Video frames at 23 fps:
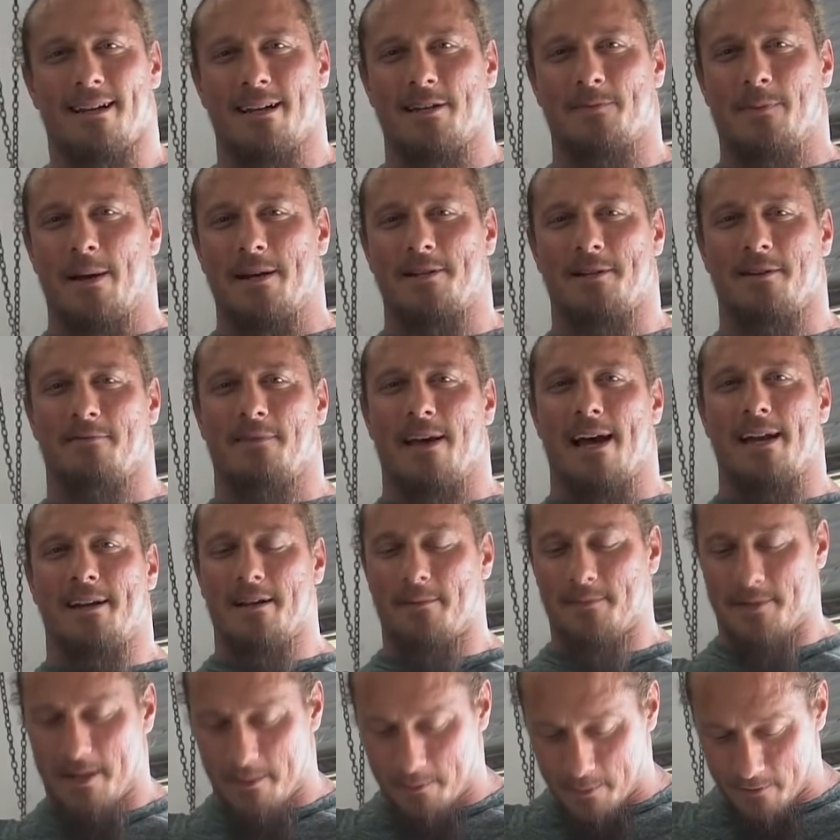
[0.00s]
especially if the head
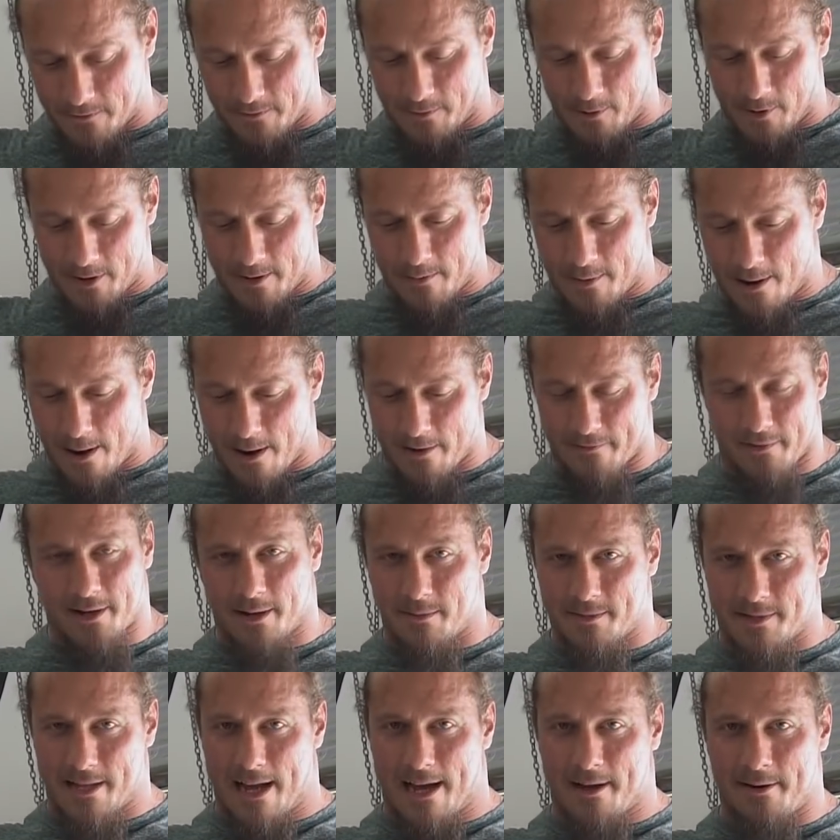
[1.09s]
comes up before the bar even
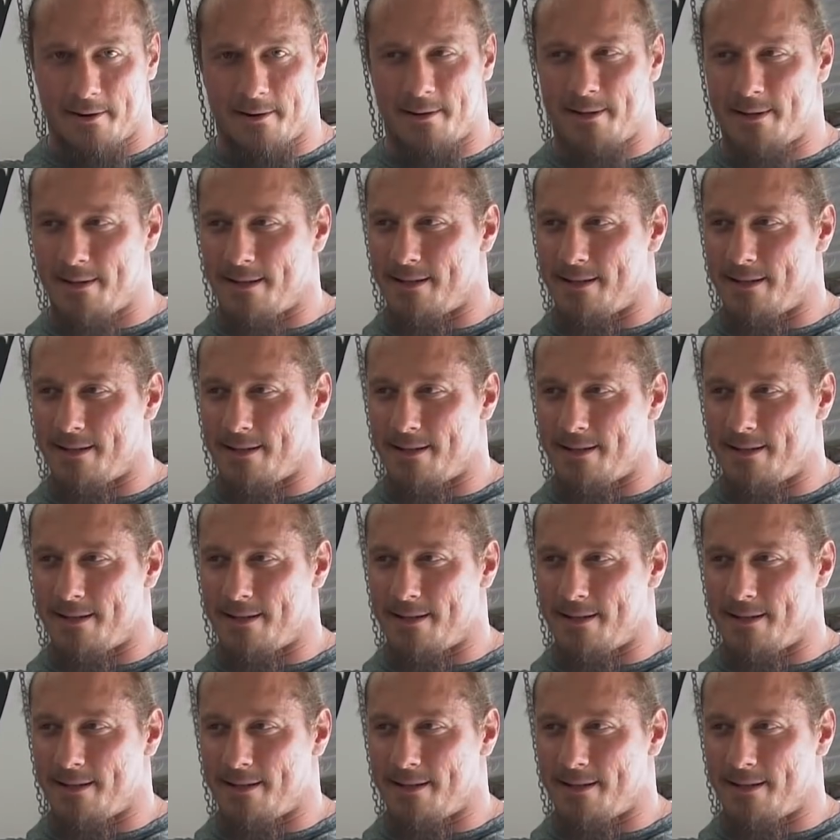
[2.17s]
comes down,